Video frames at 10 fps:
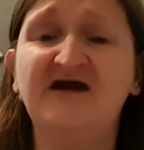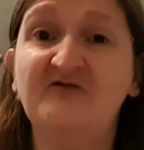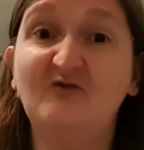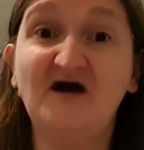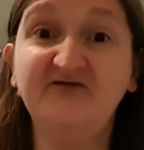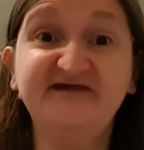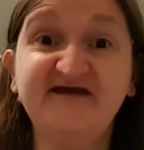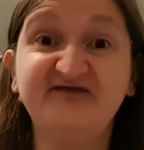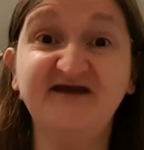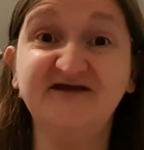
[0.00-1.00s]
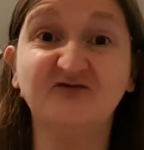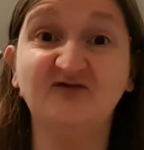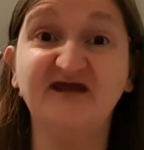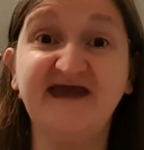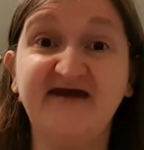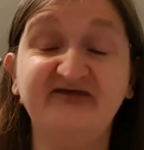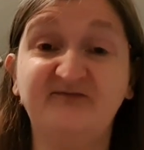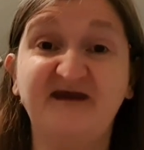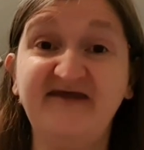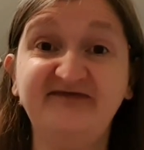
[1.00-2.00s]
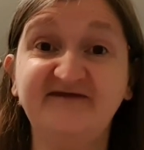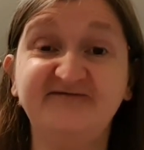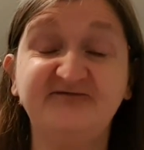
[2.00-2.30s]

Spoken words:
Well, how do you think you're going to get independence